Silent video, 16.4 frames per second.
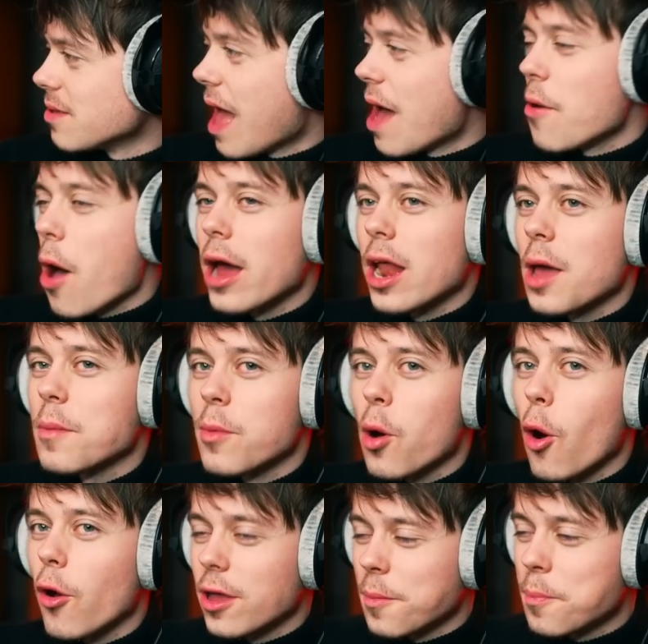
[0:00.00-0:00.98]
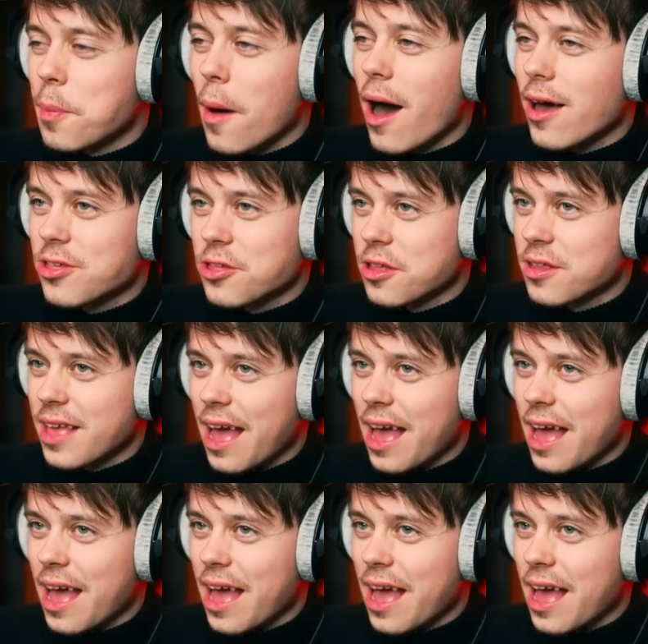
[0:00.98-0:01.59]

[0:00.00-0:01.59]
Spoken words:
Yeah, I like more, you bastard.